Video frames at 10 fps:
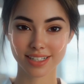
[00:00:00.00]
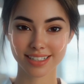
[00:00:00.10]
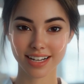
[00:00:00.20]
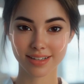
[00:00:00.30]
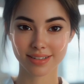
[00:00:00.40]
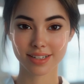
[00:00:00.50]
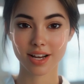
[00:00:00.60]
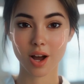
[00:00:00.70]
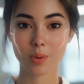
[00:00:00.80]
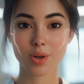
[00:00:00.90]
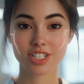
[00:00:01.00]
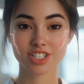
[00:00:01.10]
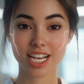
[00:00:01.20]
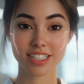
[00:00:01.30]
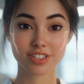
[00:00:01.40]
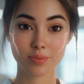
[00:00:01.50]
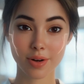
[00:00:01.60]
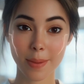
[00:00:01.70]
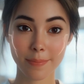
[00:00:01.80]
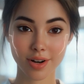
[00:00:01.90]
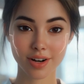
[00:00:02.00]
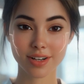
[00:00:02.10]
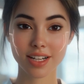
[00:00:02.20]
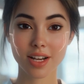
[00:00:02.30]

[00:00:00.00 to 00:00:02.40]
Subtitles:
cells, which, as you remember,